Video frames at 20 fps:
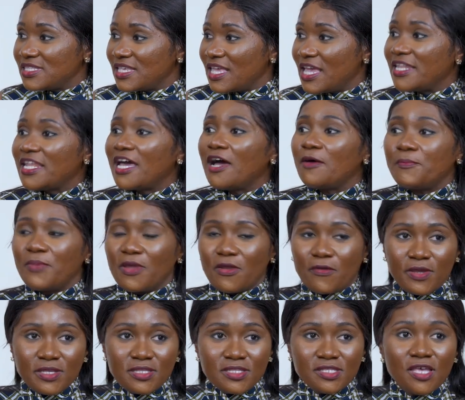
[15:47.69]
Mm-hmm. And our
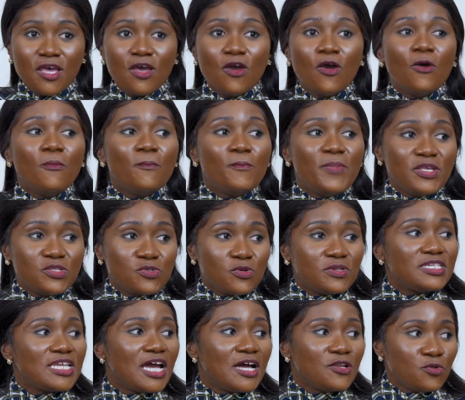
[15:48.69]
parents, based
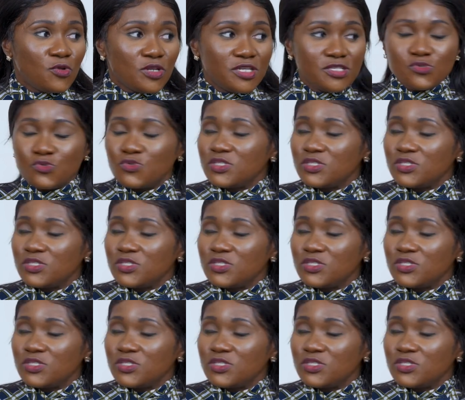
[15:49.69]
on their knowledge,